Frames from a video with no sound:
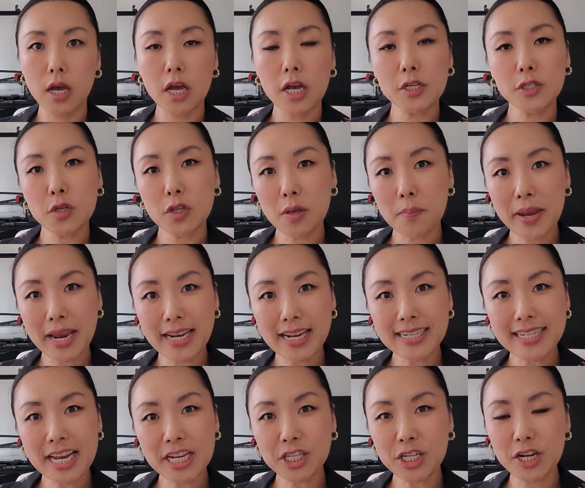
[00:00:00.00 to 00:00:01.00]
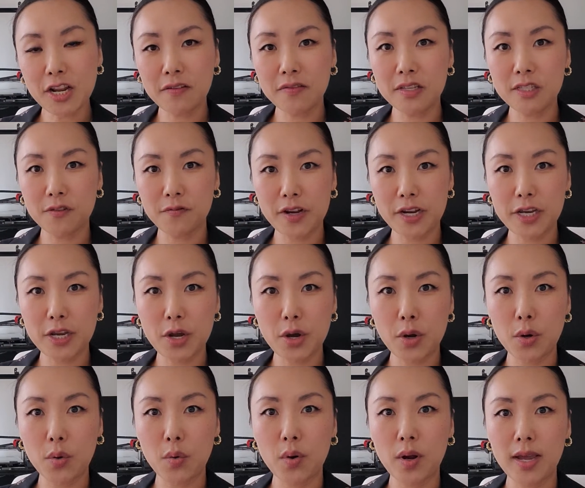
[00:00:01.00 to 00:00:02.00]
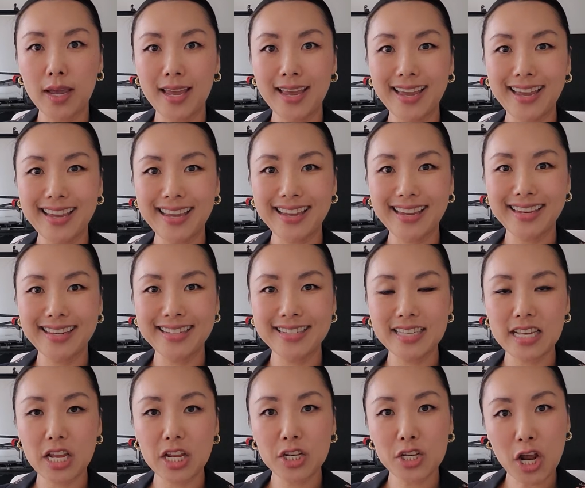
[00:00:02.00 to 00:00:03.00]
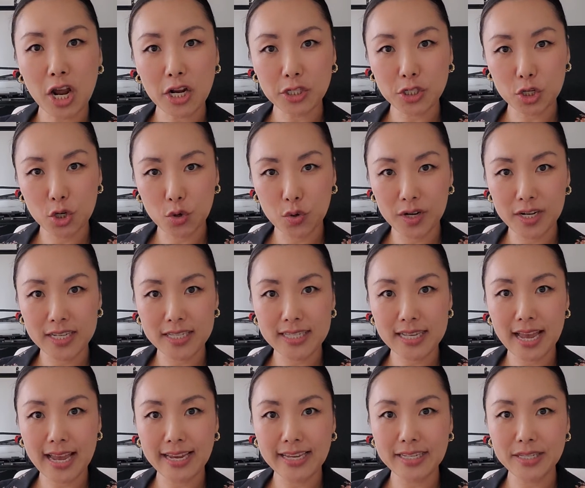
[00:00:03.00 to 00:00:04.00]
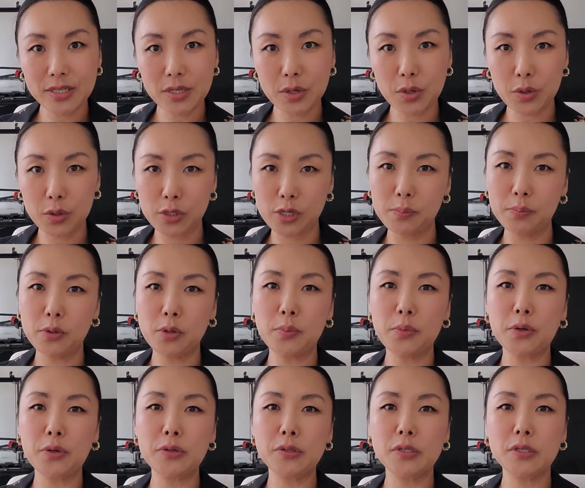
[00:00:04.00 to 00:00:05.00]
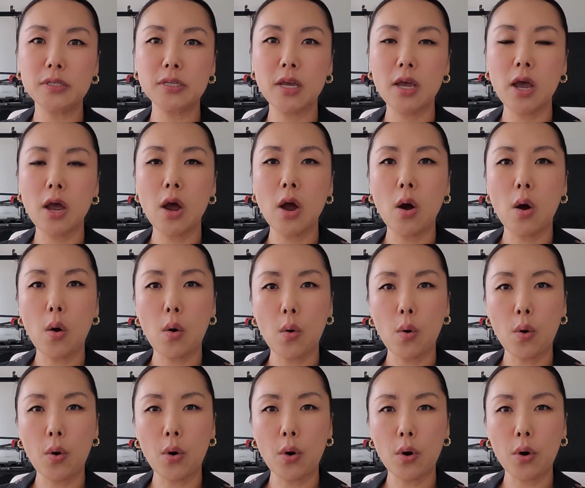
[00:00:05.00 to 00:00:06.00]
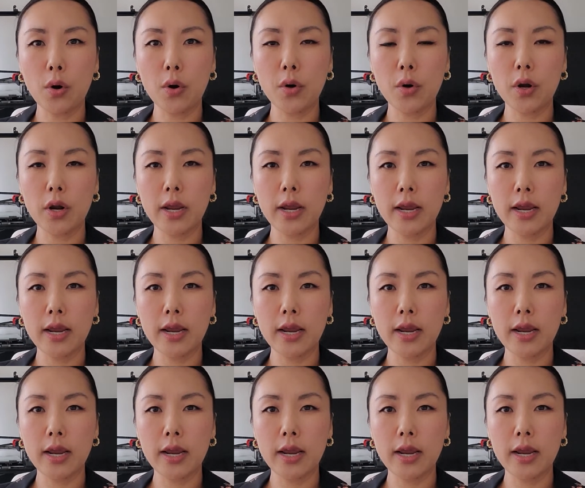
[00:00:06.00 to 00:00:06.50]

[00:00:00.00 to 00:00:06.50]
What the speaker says: So the main intention of this video is not to criticize early bloomers or